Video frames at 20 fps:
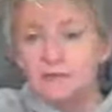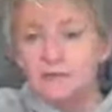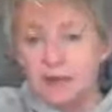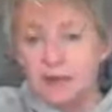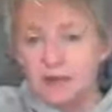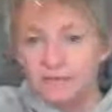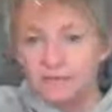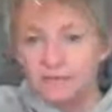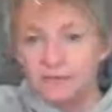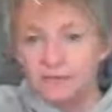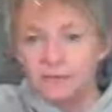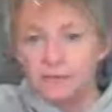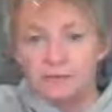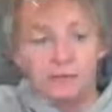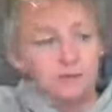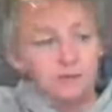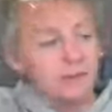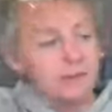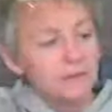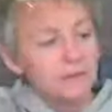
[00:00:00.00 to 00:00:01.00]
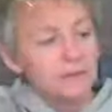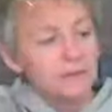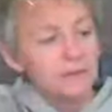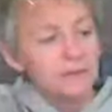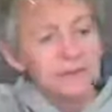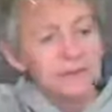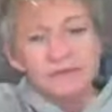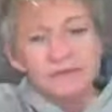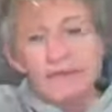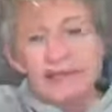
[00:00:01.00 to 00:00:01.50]
stifle,
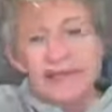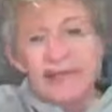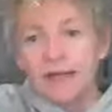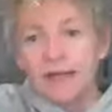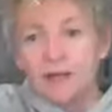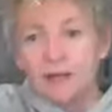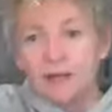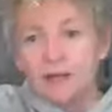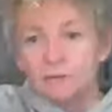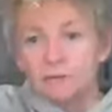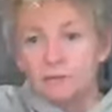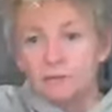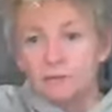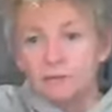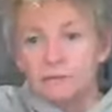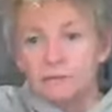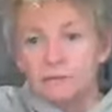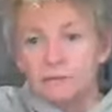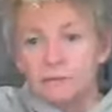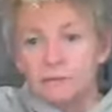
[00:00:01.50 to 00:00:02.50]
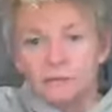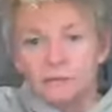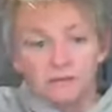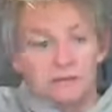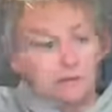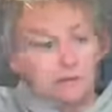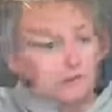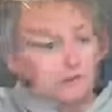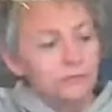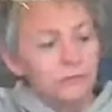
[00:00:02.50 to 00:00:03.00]
ankle,
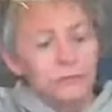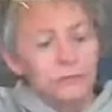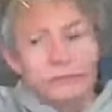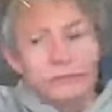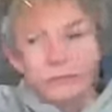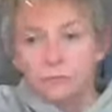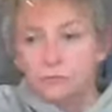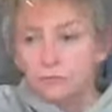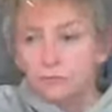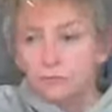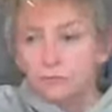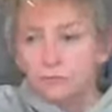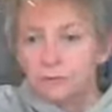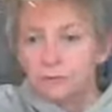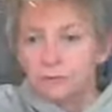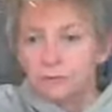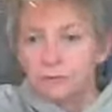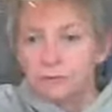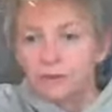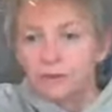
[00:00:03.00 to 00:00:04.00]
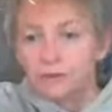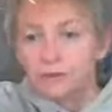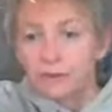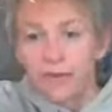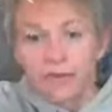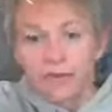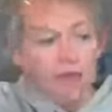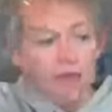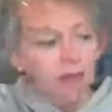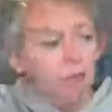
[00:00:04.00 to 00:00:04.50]
foot.
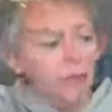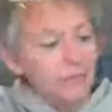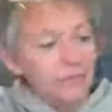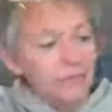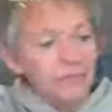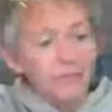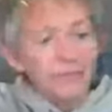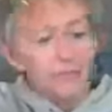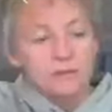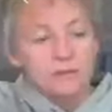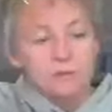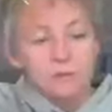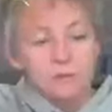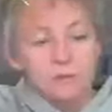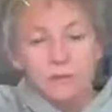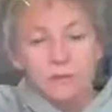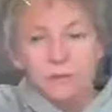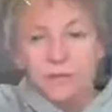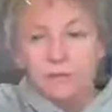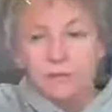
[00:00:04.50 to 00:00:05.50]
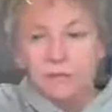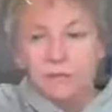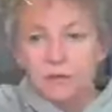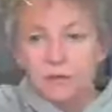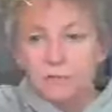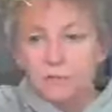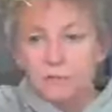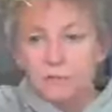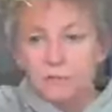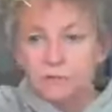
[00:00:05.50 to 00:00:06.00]
Okay, and remember, dogs walk on their
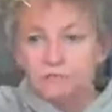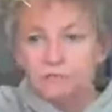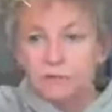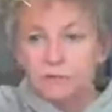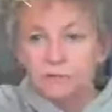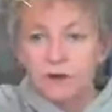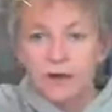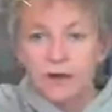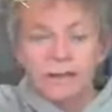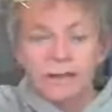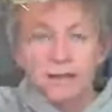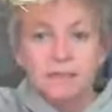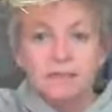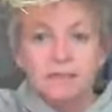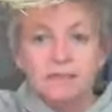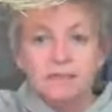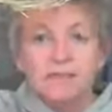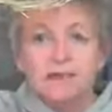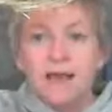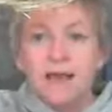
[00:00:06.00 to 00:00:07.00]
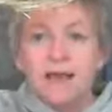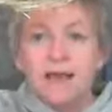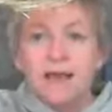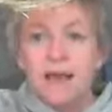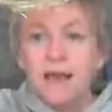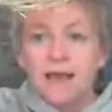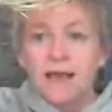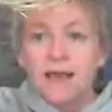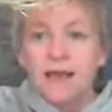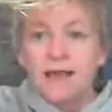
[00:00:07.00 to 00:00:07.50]
toes, all right?
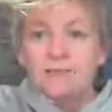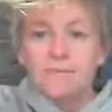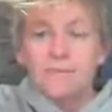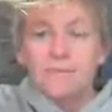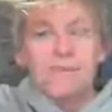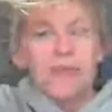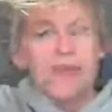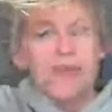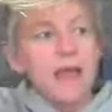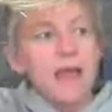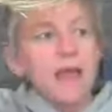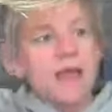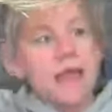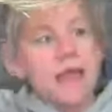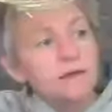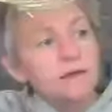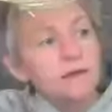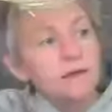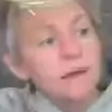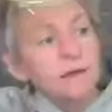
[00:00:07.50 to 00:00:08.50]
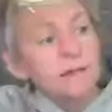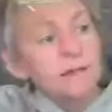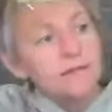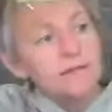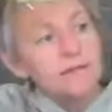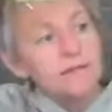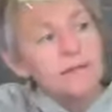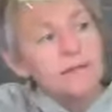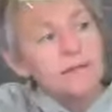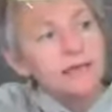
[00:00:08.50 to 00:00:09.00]
And in
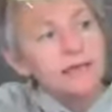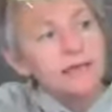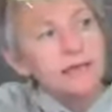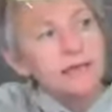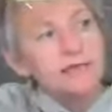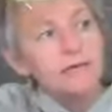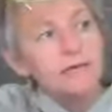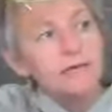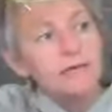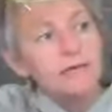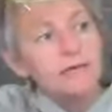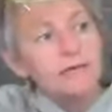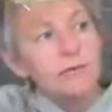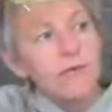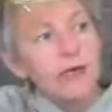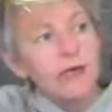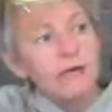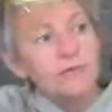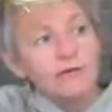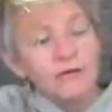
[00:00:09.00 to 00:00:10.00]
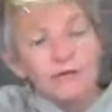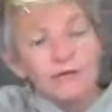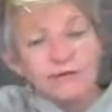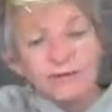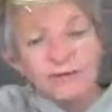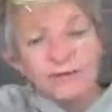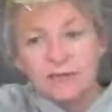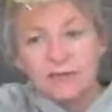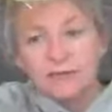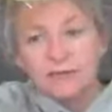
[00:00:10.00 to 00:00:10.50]
the knee, we have,
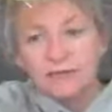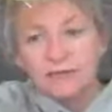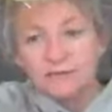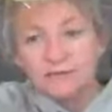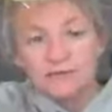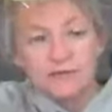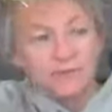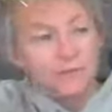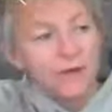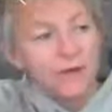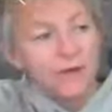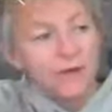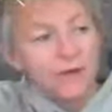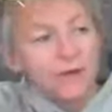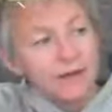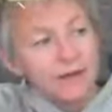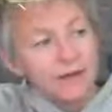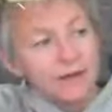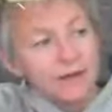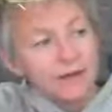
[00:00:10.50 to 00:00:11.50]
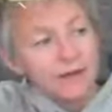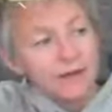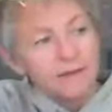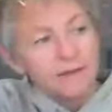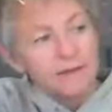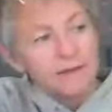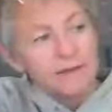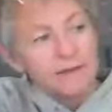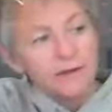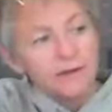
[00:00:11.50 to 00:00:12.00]
obviously, it's the femur.
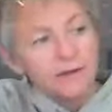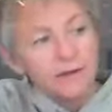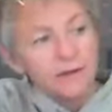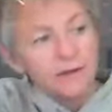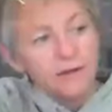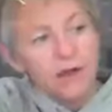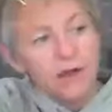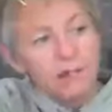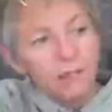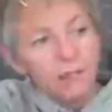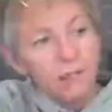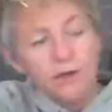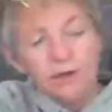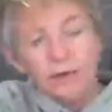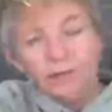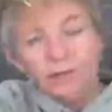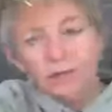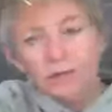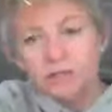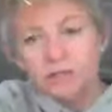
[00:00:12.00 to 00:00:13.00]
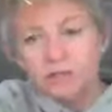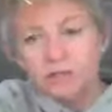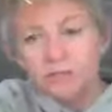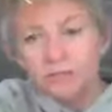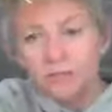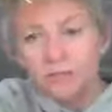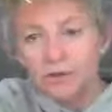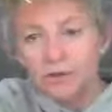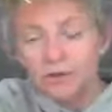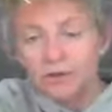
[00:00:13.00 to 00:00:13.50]
The large bone or the
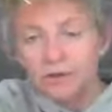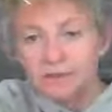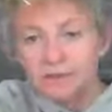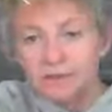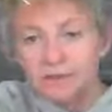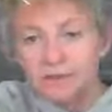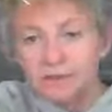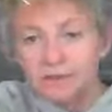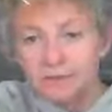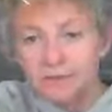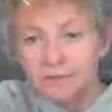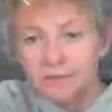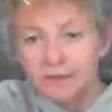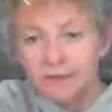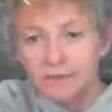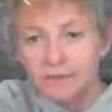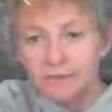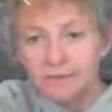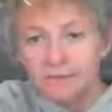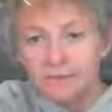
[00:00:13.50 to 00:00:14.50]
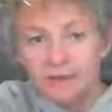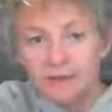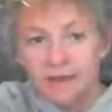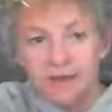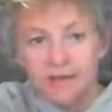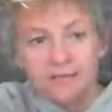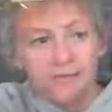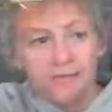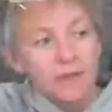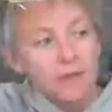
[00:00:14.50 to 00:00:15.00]
shin bone is the
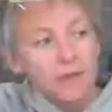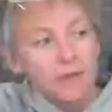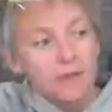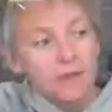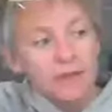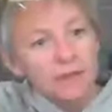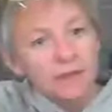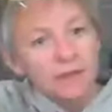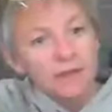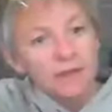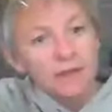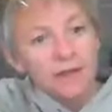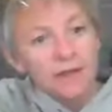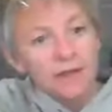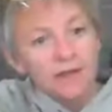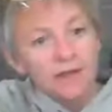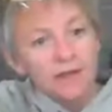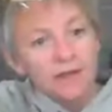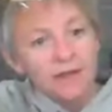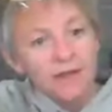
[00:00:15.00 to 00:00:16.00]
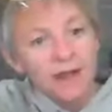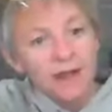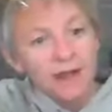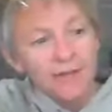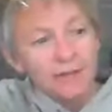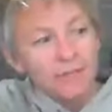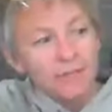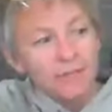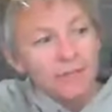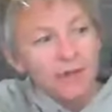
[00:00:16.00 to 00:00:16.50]
tibia. The
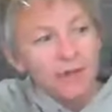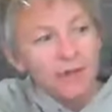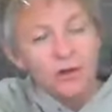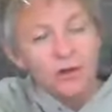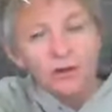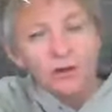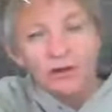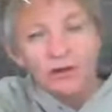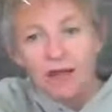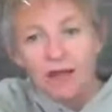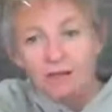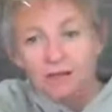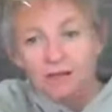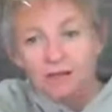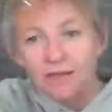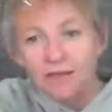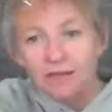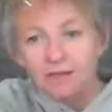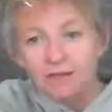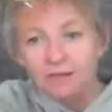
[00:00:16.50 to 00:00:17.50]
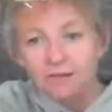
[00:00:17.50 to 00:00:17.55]
bone on the outside